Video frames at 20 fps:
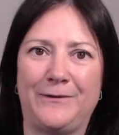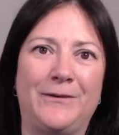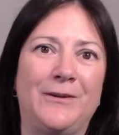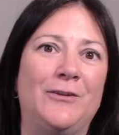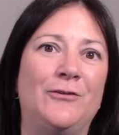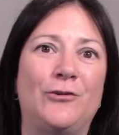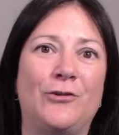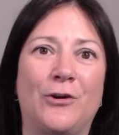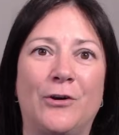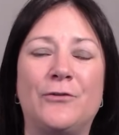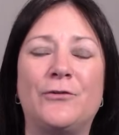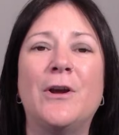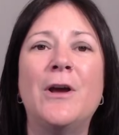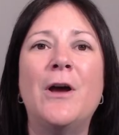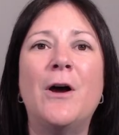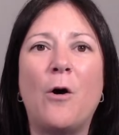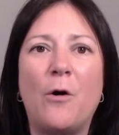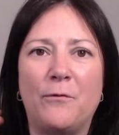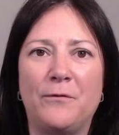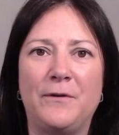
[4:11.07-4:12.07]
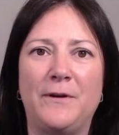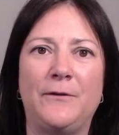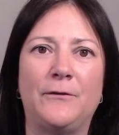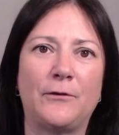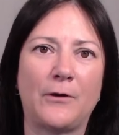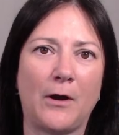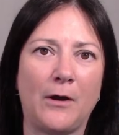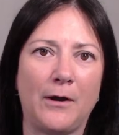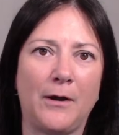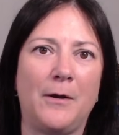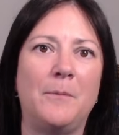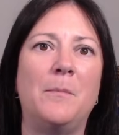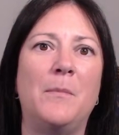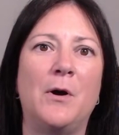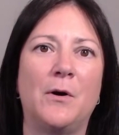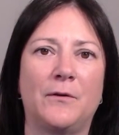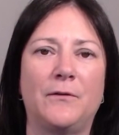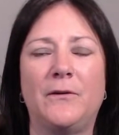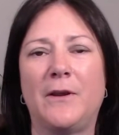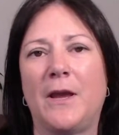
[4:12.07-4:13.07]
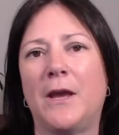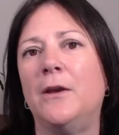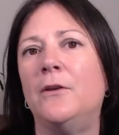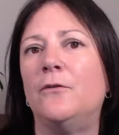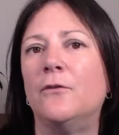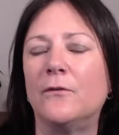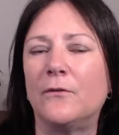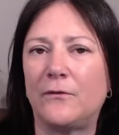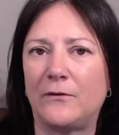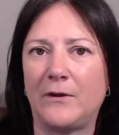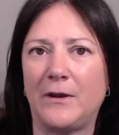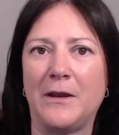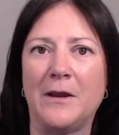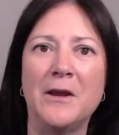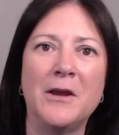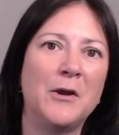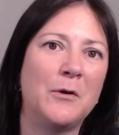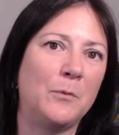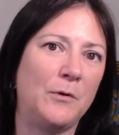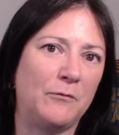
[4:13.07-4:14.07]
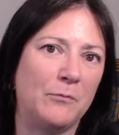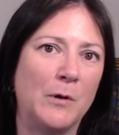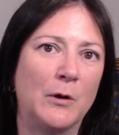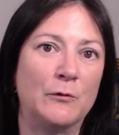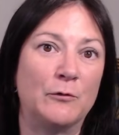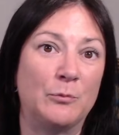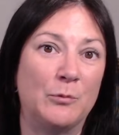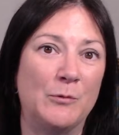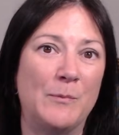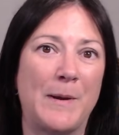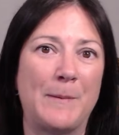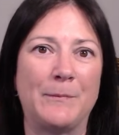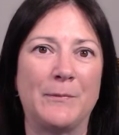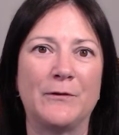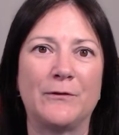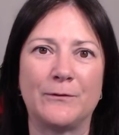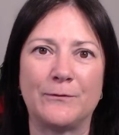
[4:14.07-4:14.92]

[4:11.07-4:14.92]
in charge of an entire marketing agency with multiple members of